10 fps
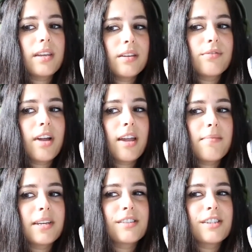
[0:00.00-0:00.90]
You're right,
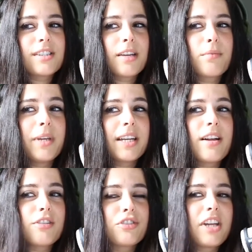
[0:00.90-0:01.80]
because it's like we can
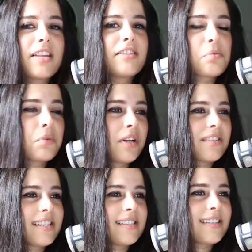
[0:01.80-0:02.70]
understand that someone
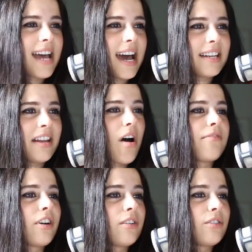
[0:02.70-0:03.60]
else is sad and
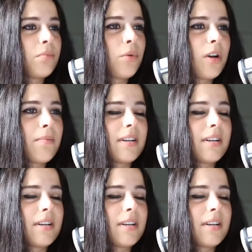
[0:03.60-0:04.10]
offer our support,